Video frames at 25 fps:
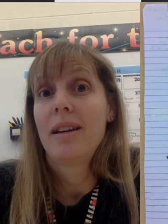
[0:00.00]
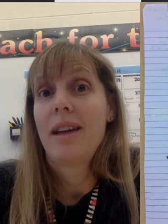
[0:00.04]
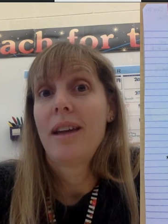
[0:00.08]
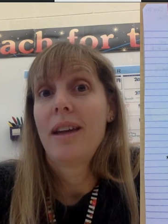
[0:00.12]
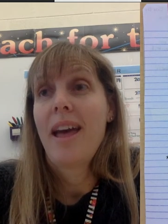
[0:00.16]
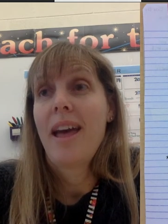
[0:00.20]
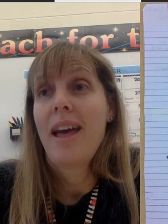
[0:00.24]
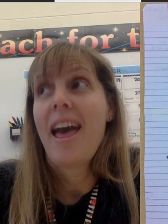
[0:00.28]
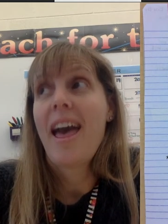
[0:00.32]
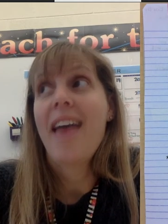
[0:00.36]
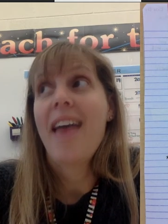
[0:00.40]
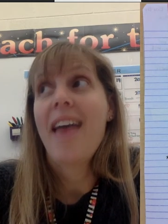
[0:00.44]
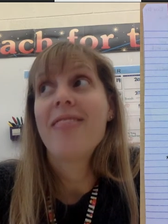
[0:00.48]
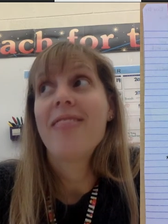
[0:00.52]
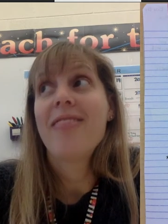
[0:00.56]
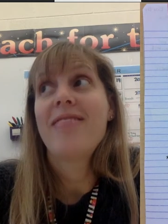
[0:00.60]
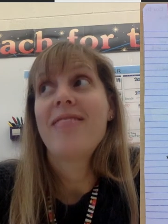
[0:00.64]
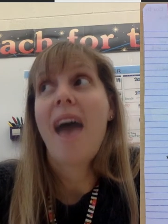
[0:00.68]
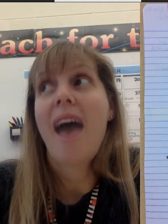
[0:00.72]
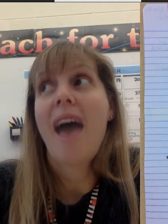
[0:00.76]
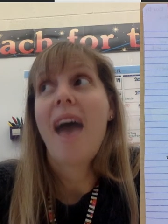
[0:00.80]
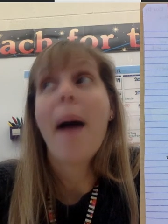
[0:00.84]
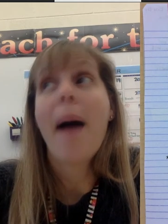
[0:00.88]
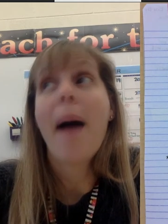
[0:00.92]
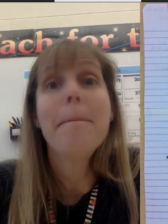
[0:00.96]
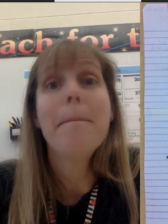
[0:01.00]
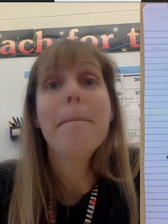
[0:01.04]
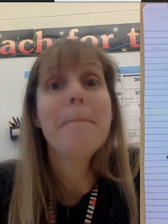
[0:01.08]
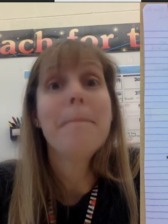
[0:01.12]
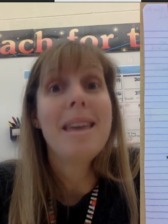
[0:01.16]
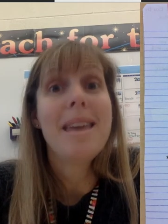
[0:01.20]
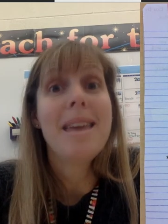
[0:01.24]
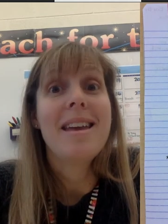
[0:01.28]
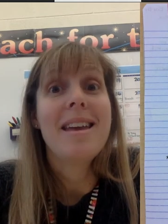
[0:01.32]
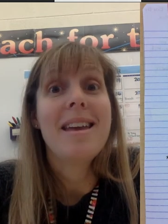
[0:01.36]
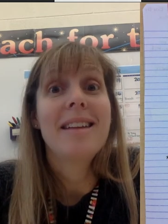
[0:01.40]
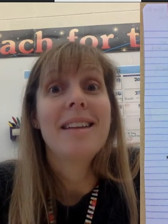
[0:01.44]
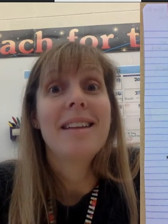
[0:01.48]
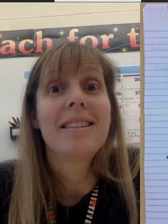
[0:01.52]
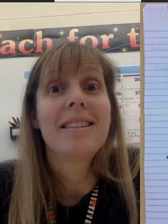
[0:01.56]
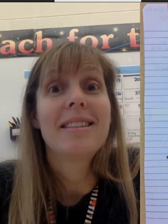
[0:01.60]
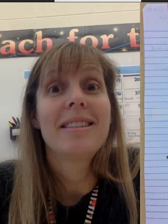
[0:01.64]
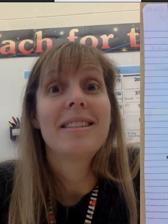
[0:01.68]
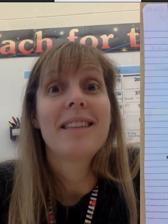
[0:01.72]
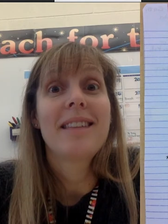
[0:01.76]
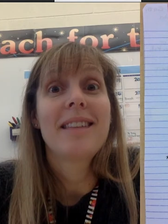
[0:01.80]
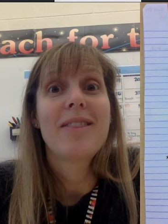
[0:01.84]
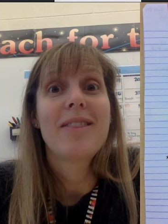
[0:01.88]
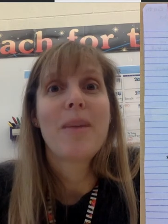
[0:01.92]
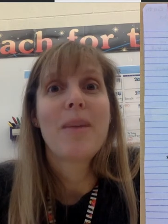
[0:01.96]
and that means
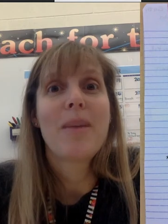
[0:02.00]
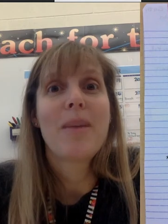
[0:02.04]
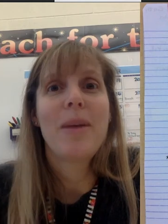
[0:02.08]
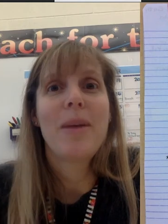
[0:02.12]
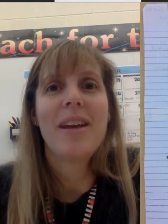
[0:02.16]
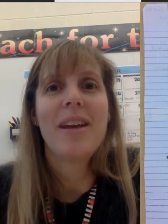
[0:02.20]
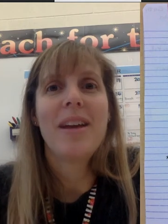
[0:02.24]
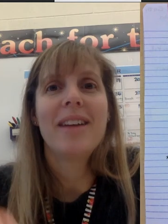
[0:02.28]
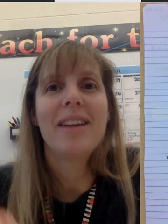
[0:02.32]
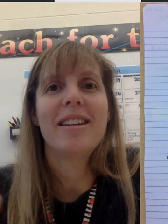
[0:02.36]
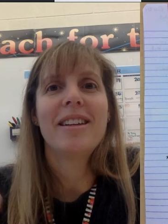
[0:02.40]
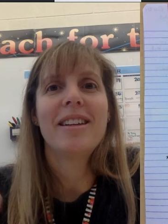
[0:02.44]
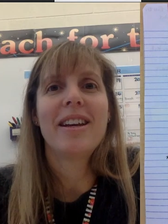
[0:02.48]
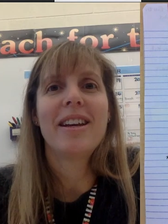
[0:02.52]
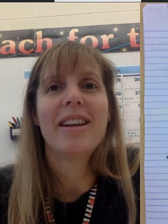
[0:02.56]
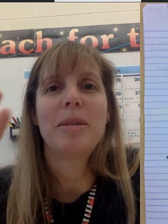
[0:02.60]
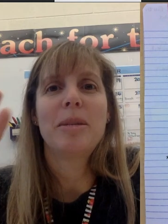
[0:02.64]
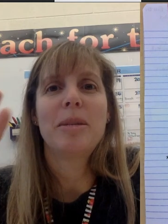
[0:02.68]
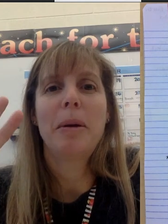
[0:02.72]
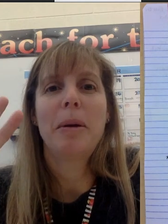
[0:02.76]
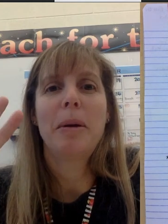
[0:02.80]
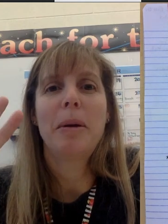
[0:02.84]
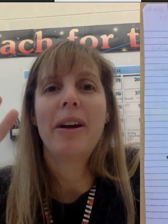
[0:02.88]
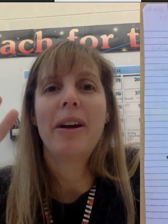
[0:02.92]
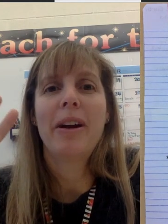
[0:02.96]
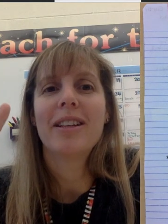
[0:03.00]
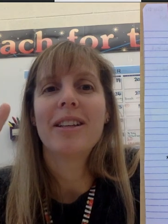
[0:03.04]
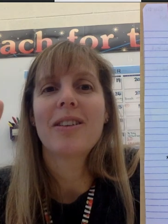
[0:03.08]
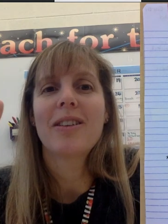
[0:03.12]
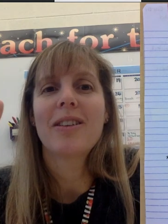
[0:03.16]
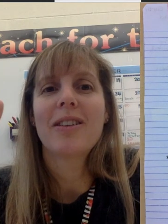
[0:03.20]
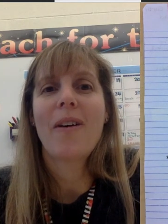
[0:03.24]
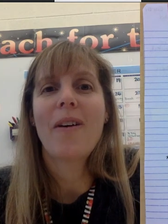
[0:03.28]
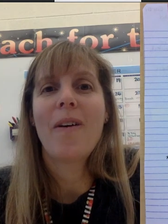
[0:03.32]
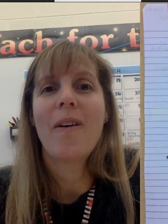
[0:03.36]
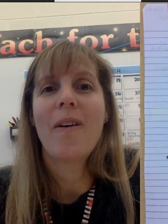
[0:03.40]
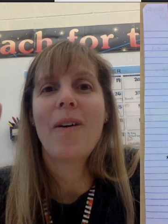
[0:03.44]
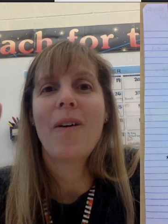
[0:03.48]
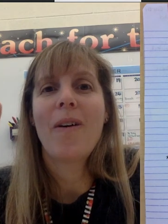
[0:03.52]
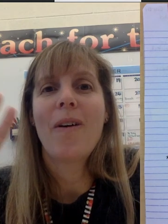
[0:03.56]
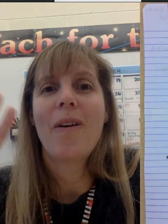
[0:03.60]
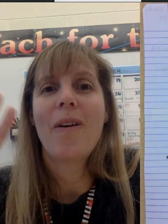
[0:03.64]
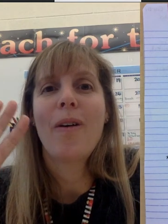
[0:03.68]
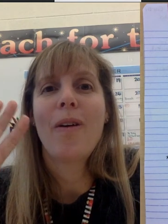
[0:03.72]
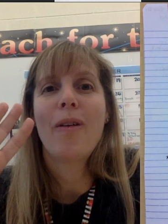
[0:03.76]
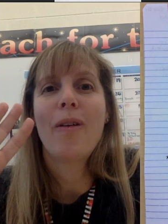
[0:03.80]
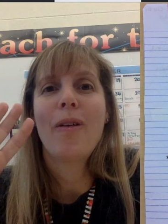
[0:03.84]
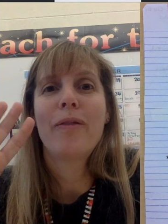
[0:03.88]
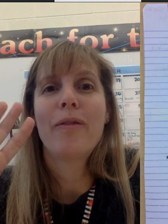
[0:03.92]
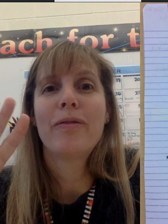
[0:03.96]
that we get to experience all
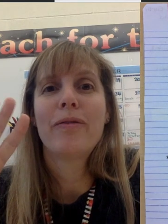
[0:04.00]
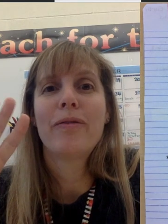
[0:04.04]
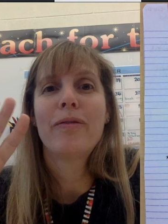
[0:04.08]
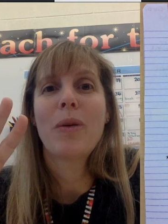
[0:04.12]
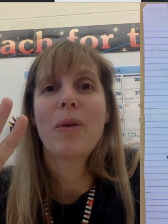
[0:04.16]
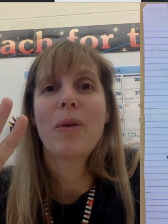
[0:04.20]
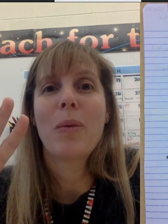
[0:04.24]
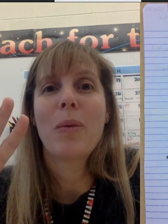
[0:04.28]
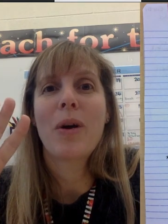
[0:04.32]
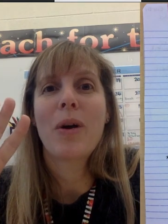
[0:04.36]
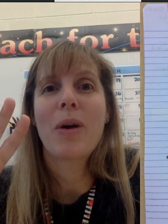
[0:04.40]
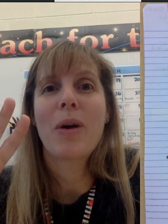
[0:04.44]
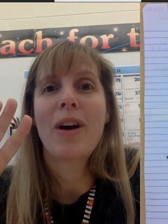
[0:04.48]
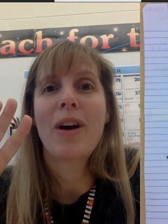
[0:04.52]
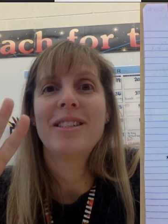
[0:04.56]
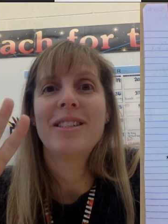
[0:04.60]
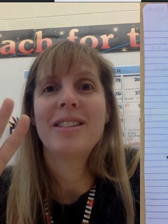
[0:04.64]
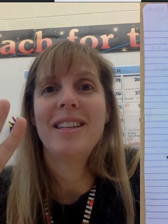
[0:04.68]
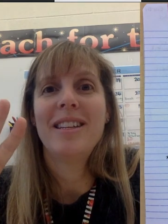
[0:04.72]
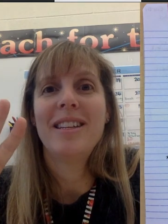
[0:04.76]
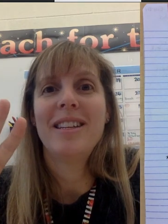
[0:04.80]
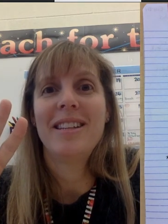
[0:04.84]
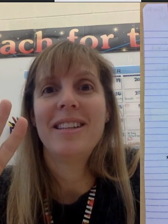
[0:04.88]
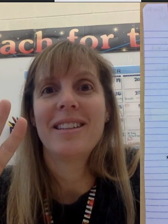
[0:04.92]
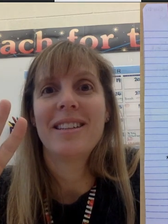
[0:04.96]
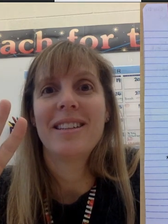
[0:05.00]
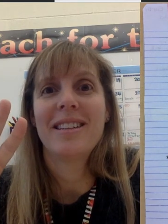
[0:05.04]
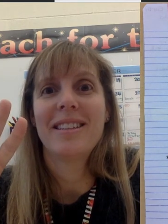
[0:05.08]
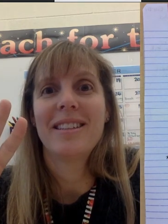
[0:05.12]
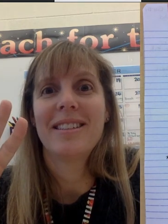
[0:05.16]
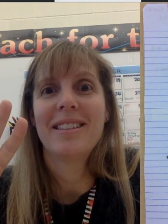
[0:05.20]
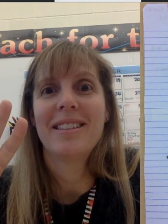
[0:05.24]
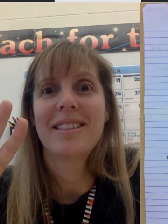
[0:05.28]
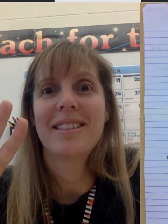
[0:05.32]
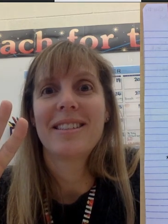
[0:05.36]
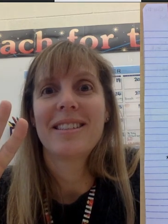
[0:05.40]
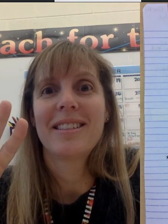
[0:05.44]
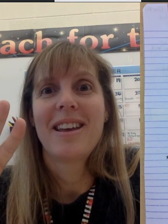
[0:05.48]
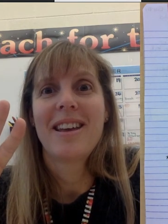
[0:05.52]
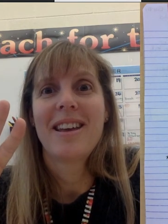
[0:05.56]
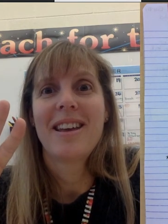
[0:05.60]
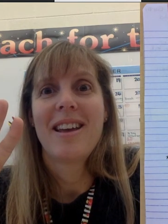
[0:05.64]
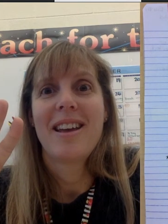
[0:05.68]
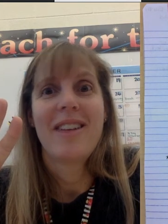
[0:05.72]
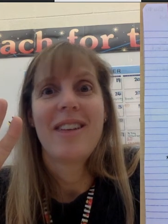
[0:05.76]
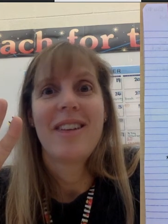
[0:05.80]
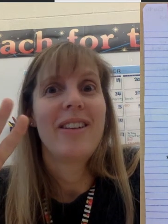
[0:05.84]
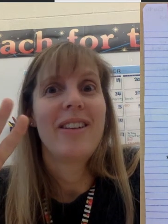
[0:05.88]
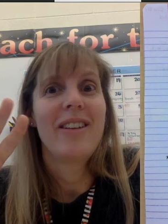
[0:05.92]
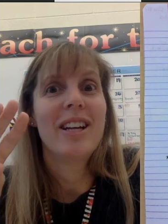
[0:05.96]
4 seasons.
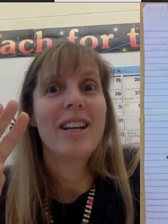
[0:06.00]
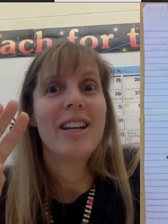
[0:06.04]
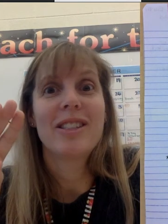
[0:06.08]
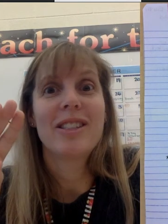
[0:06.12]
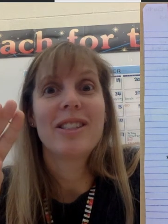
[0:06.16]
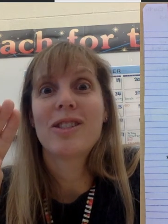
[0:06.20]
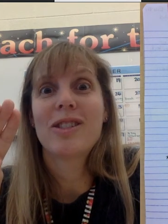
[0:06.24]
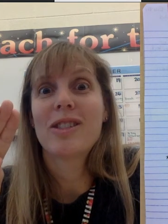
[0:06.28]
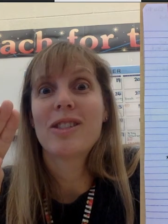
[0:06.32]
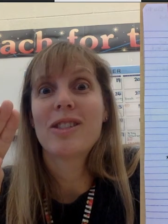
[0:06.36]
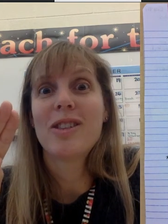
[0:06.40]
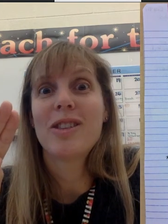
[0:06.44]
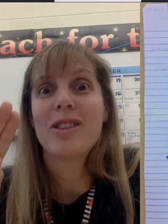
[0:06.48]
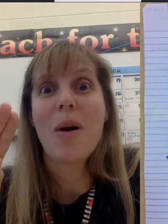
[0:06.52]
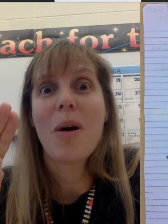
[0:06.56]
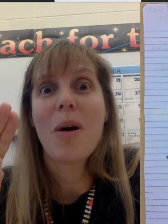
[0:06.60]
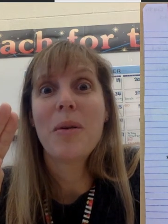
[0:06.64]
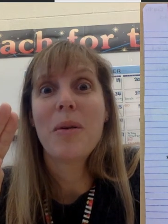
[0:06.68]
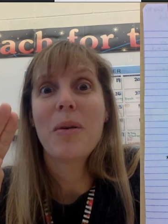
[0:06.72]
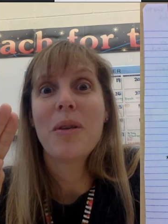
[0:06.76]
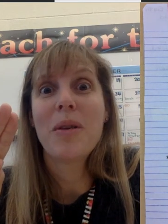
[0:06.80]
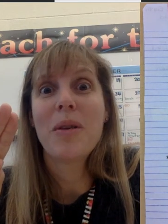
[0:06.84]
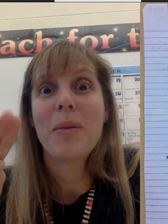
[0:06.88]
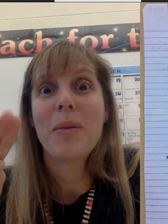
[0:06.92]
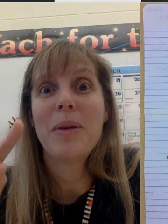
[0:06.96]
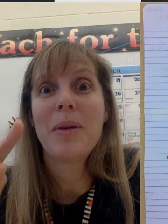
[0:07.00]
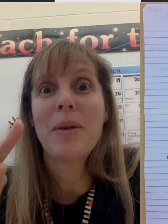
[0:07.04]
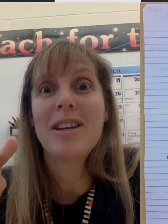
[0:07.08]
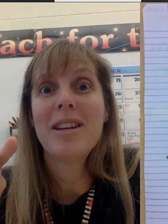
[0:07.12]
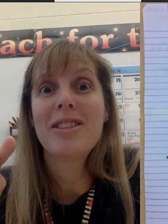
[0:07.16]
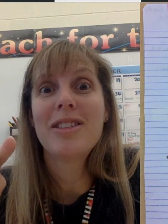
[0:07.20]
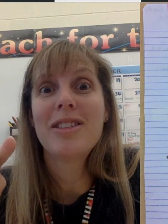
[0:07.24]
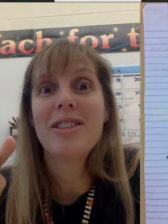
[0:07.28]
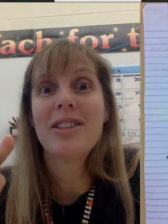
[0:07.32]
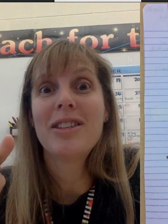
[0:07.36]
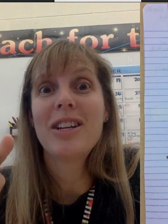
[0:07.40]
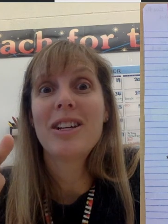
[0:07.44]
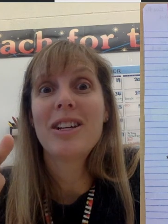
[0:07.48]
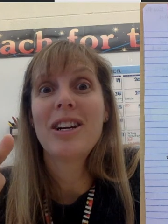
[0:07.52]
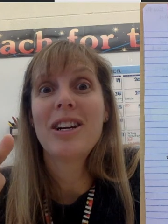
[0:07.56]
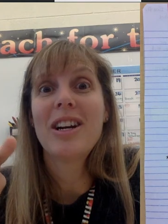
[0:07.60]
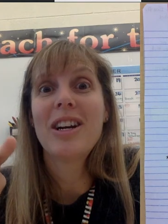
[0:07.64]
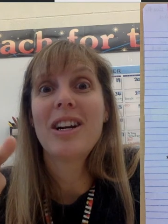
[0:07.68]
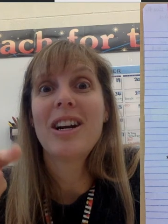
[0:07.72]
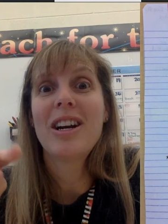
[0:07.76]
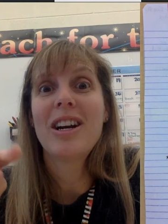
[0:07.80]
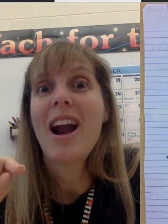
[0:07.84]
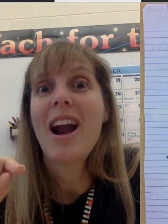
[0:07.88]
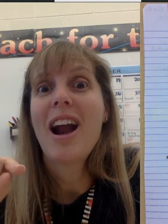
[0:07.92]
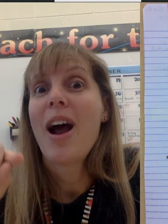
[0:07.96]
We get snow in the winter,
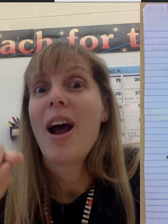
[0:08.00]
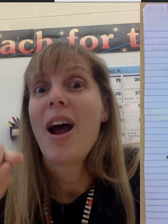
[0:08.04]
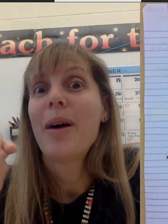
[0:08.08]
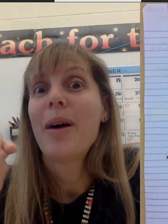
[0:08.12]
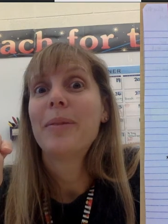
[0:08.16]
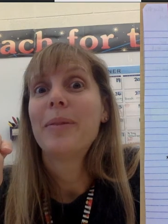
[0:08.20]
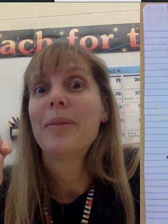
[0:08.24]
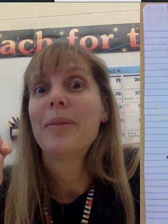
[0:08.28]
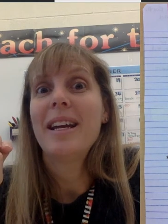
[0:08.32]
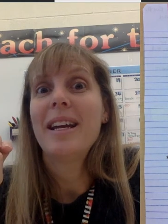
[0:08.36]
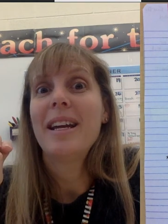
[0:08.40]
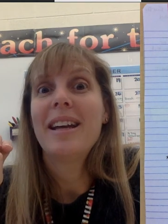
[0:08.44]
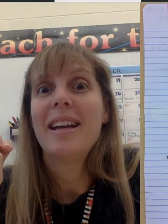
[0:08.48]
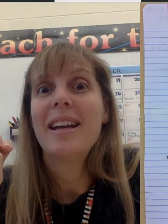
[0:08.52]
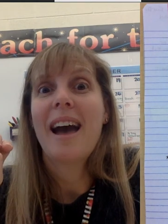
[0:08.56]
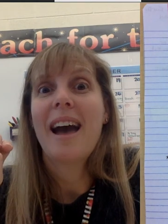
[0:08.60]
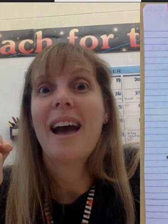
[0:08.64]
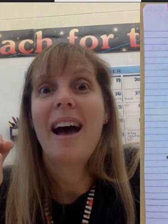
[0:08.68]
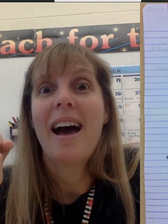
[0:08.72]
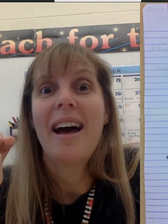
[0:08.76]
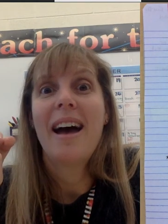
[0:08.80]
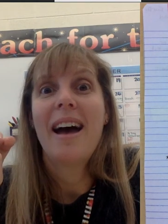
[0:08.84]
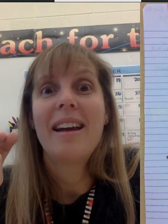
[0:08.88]
we get